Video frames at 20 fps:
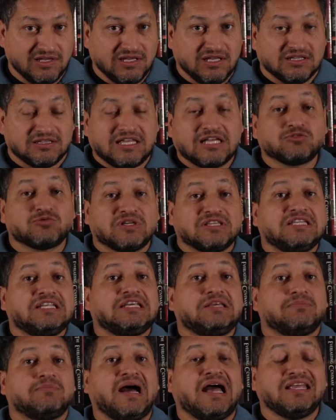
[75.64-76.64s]
That's what
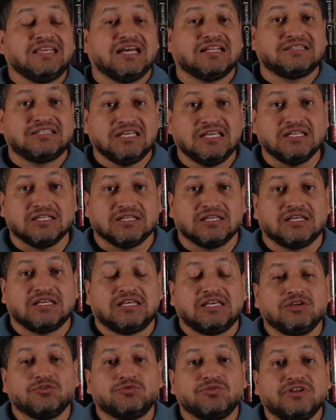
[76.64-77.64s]
Nehemiah did.
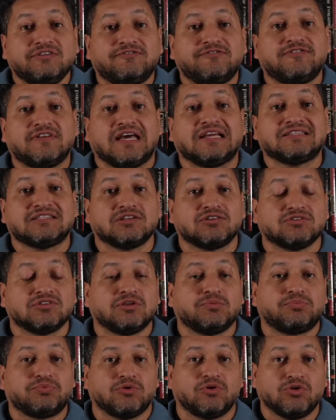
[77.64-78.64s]
He reflected upon
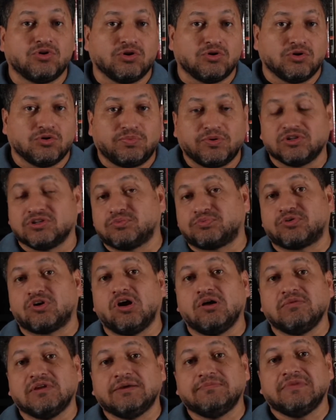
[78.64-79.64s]
the
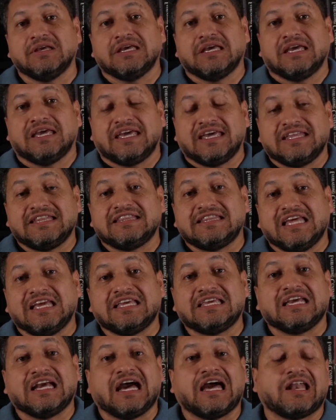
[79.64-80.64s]
problem, and then
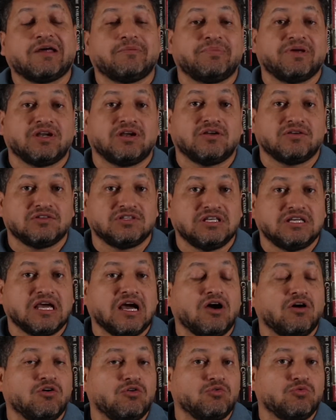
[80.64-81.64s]
he had a better idea
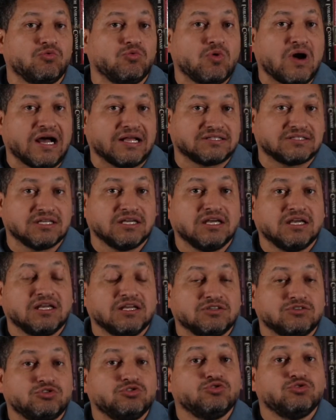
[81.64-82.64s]
of what
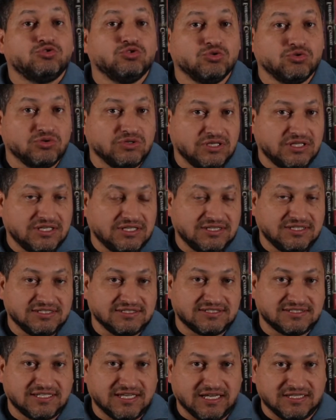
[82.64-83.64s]
to do in
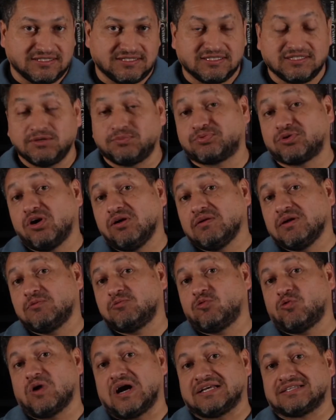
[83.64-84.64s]
this case. The
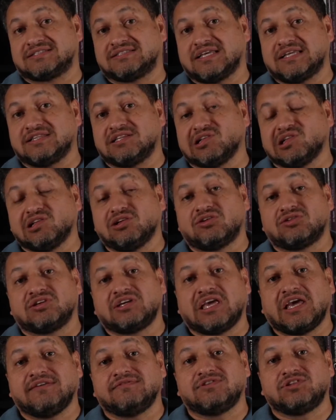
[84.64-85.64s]
problem was that the Lord
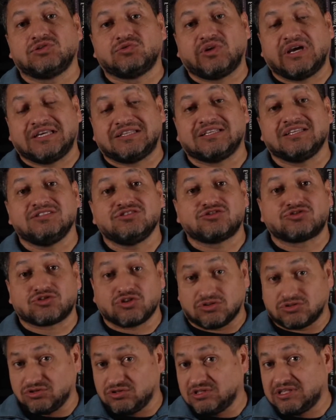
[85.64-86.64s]
gave direct
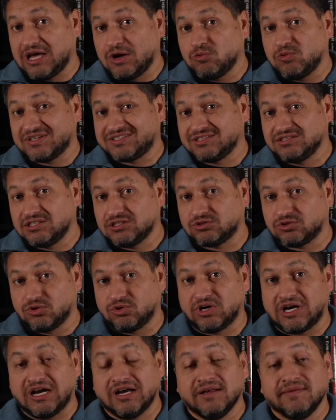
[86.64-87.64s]
instruction. That was in the Torah.